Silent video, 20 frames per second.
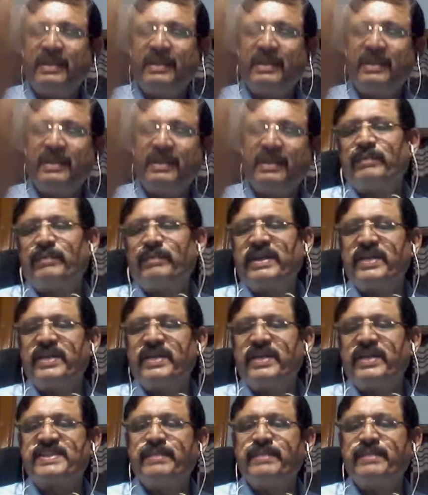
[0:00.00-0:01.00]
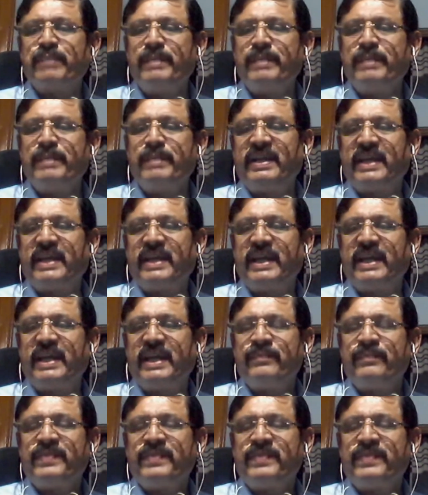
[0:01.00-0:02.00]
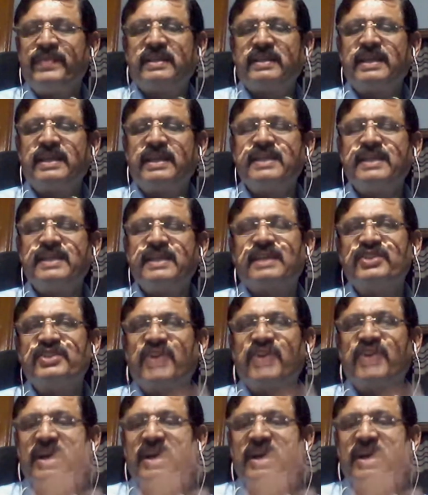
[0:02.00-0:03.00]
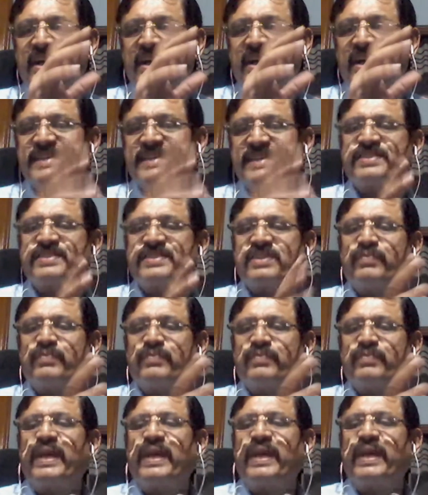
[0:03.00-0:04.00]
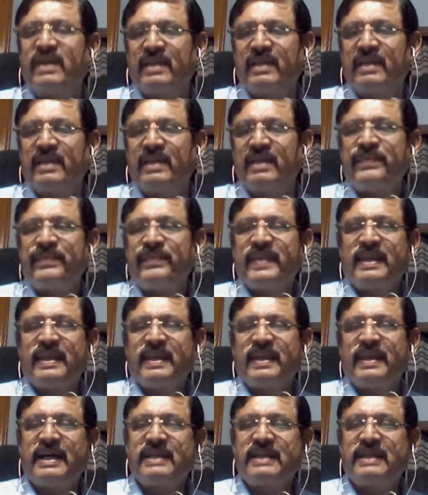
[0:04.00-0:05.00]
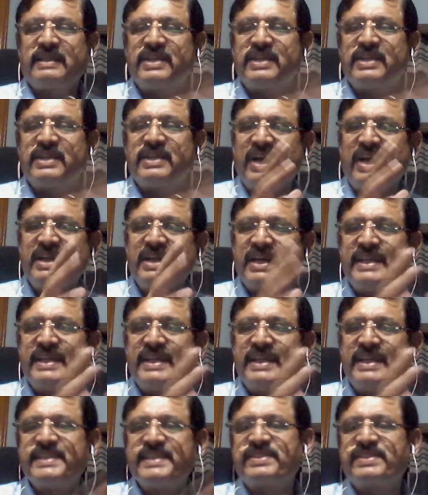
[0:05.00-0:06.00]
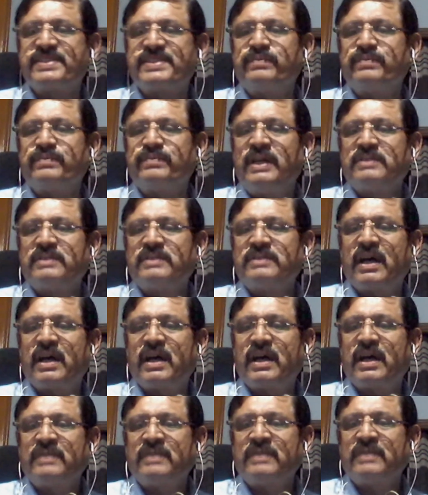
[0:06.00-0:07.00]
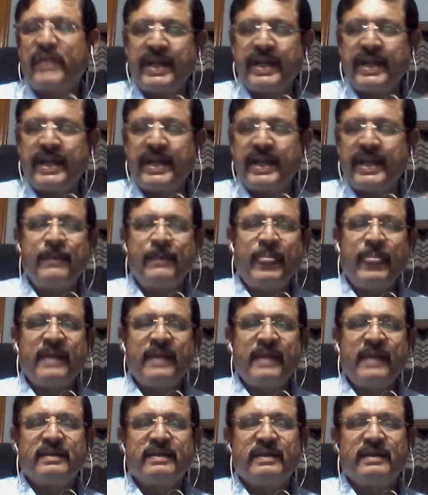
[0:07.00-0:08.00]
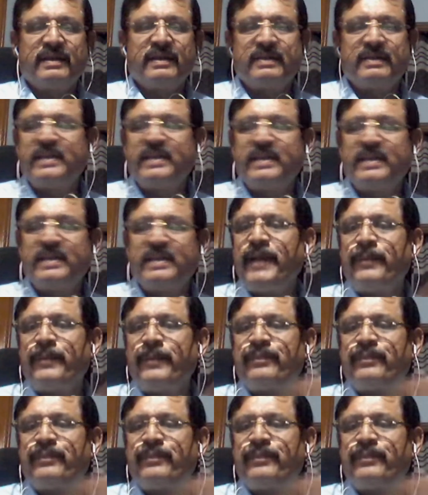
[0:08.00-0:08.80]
but it was implemented. That is Jankari system we call. That Jankari system wherein the